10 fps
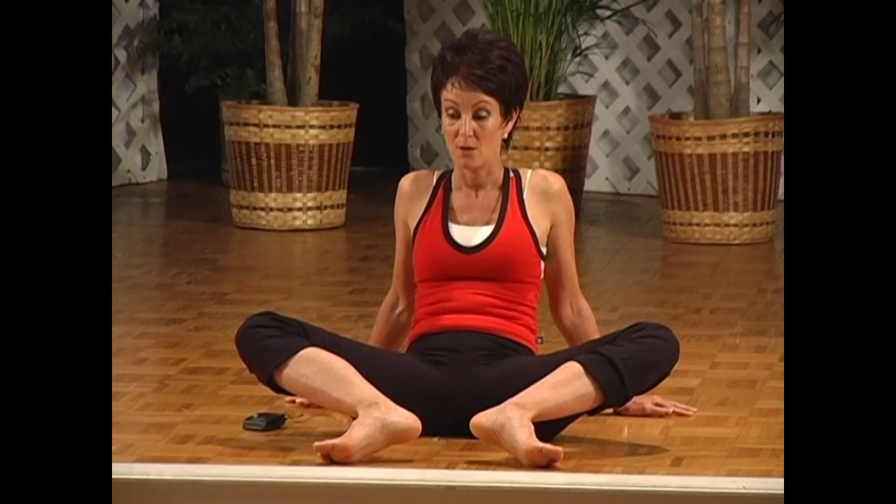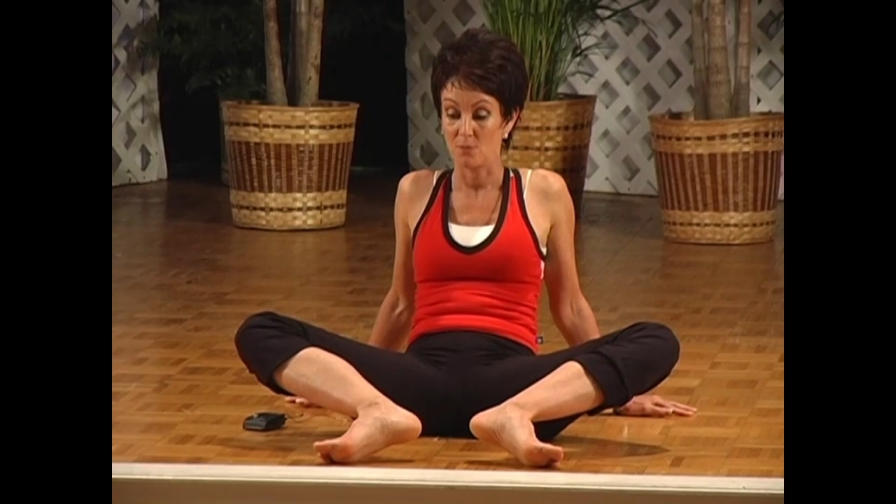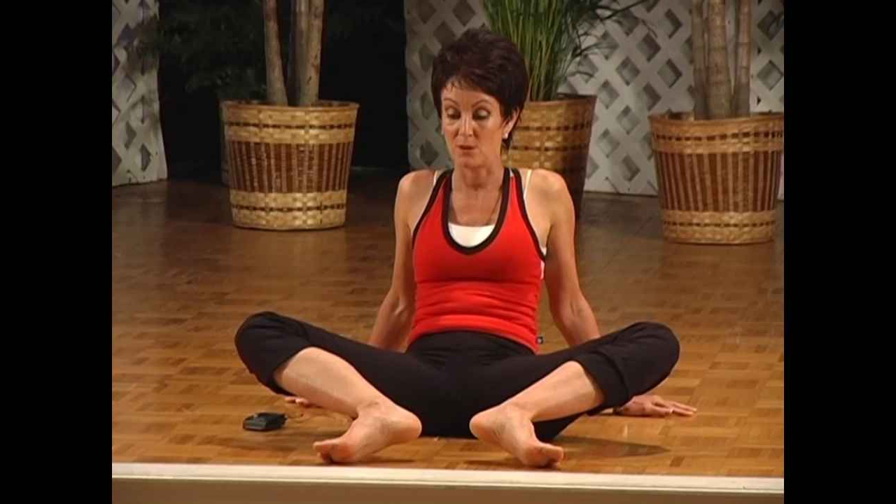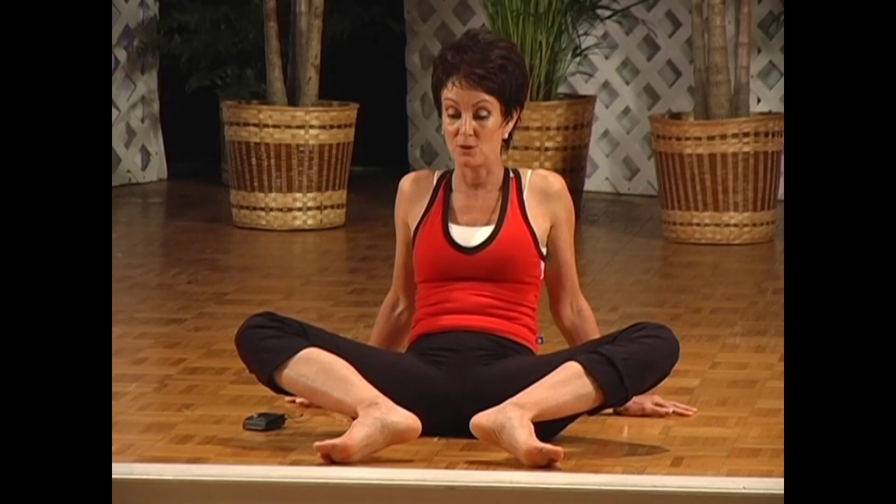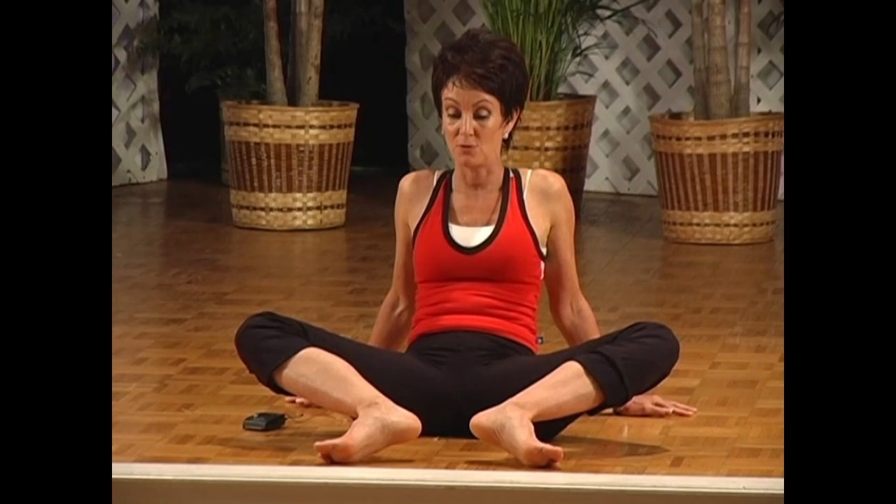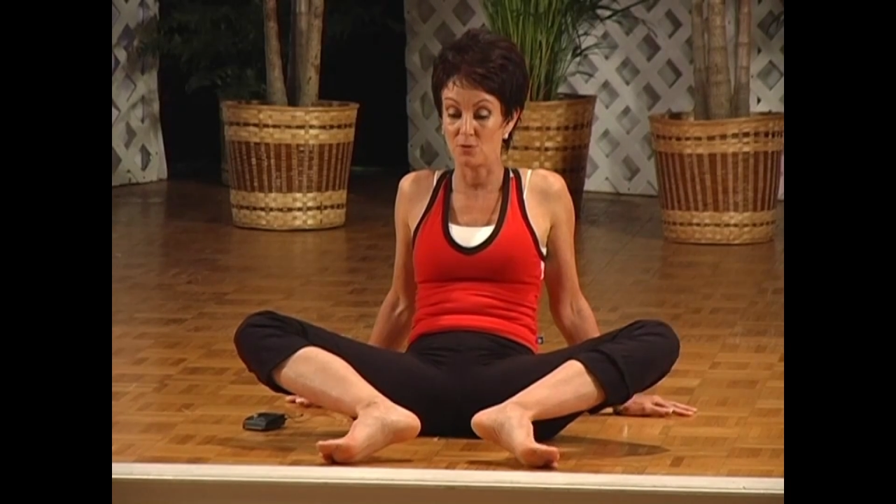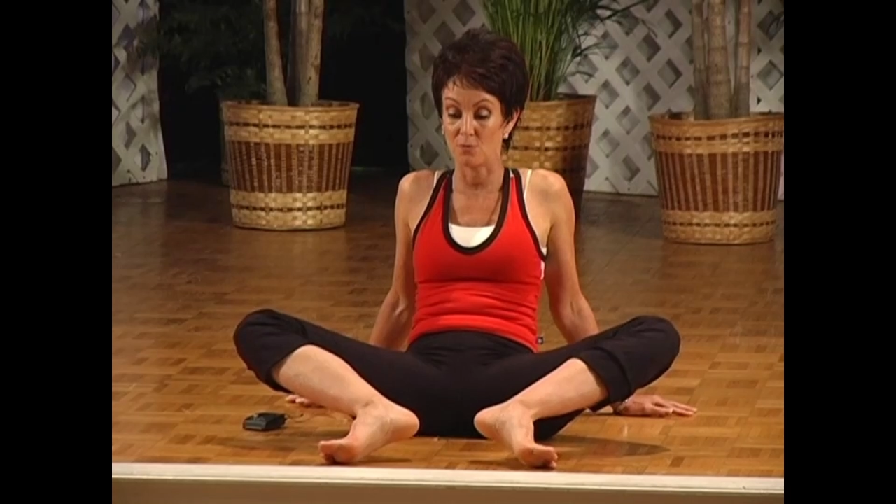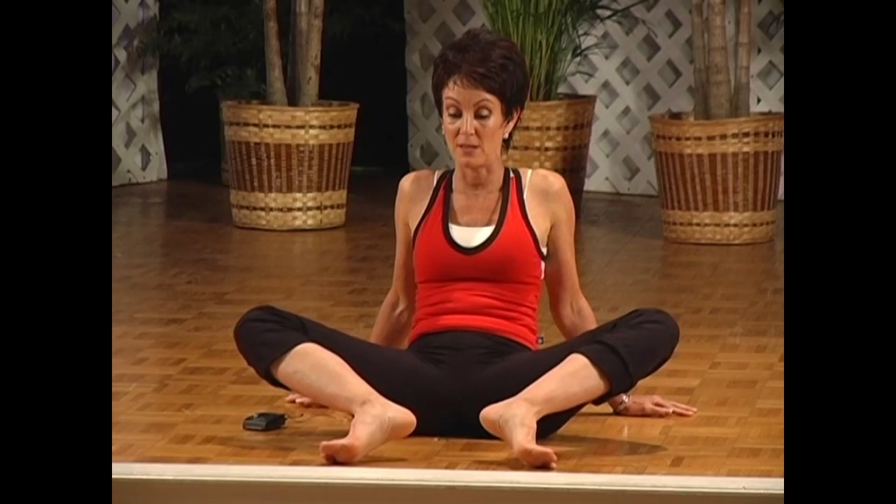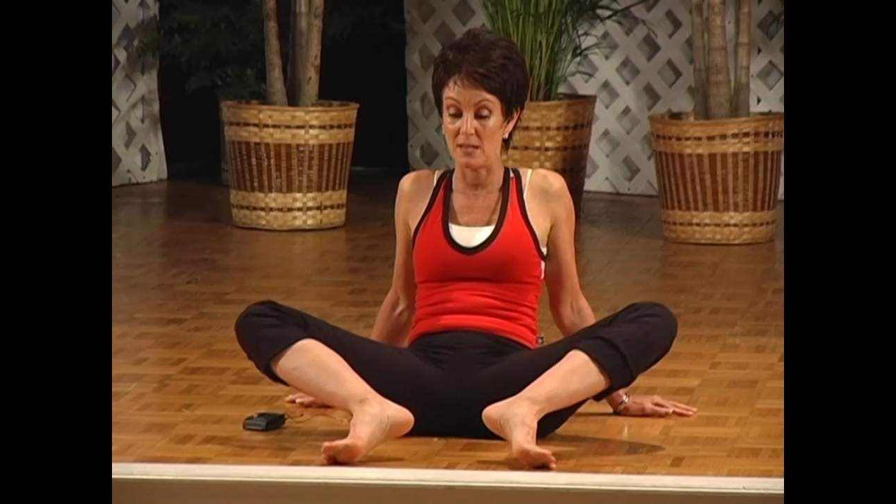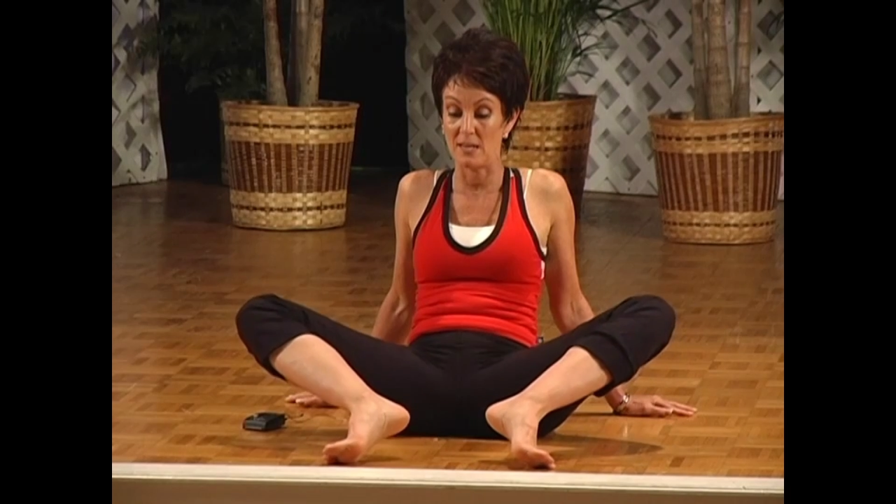1, 2,
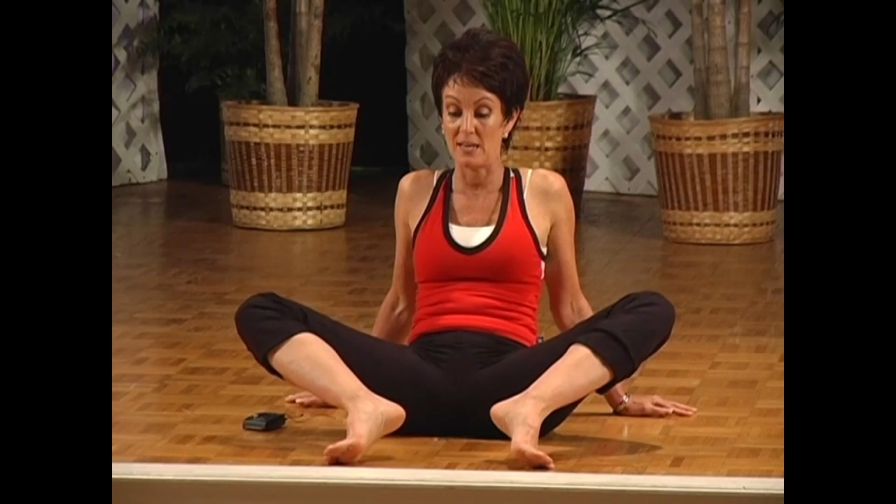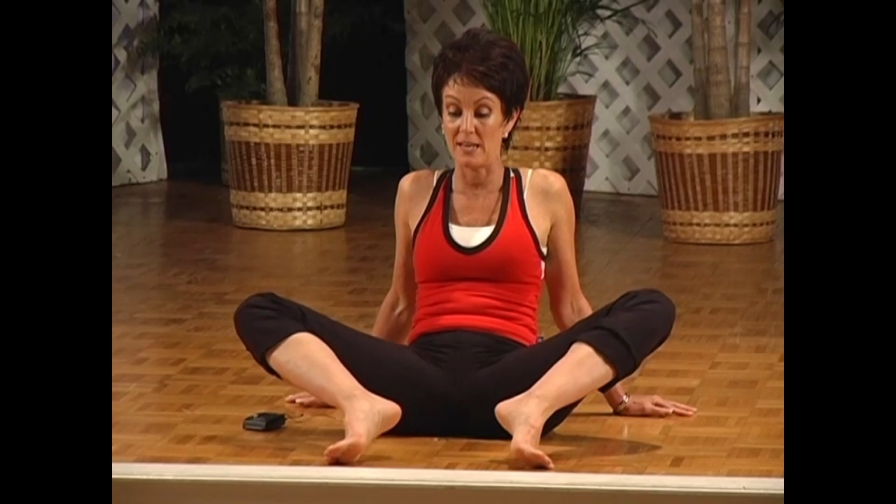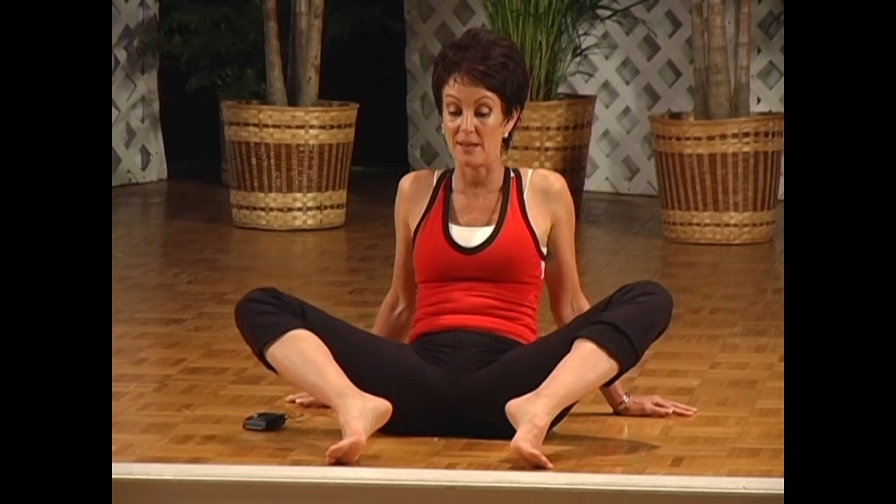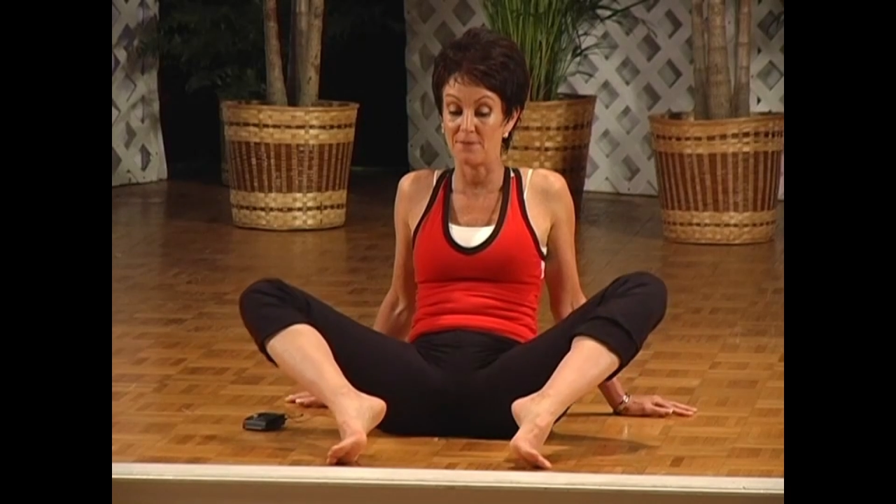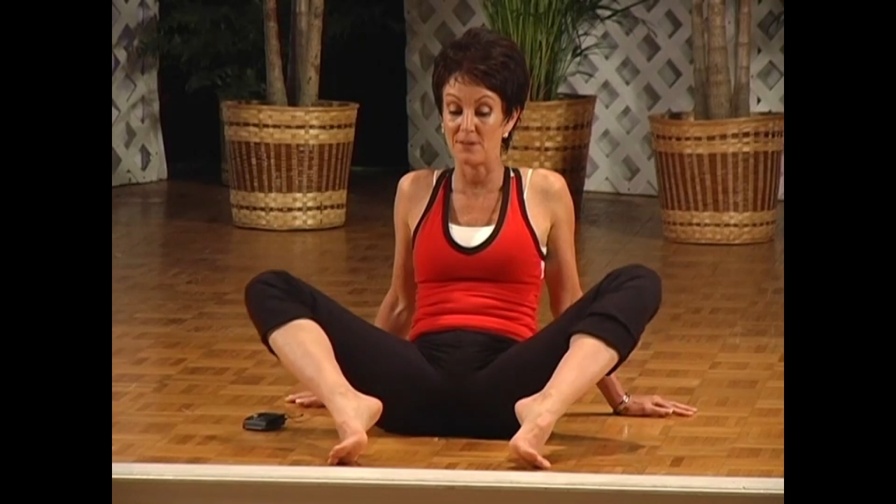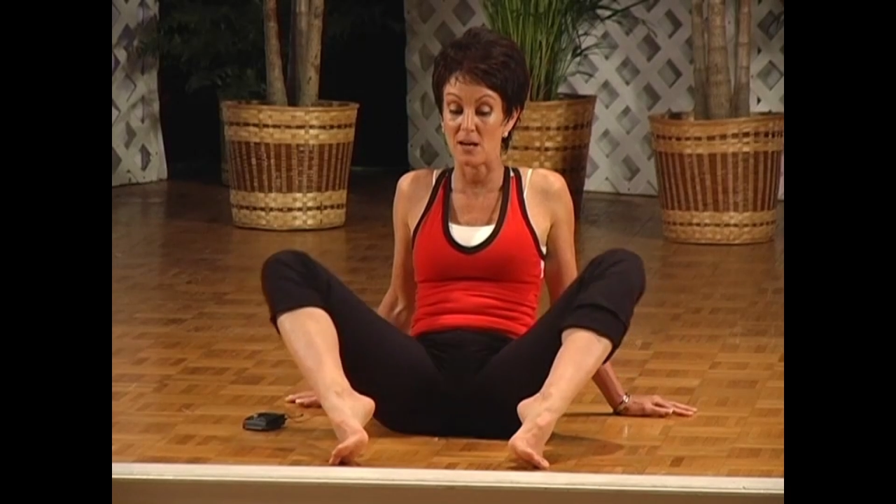3, lift